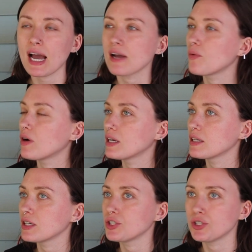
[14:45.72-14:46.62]
I want
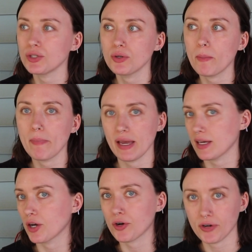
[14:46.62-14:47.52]
to
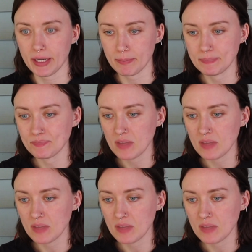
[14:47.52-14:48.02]
make a cream.